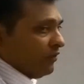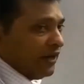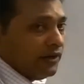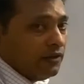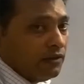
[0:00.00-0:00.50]
to
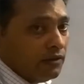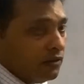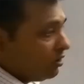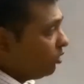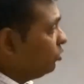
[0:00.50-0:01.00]
find
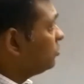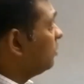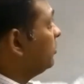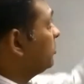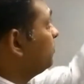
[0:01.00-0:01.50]
the roots
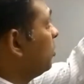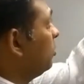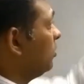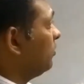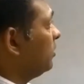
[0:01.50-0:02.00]
of this
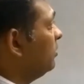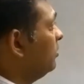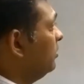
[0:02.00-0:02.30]
polynomial,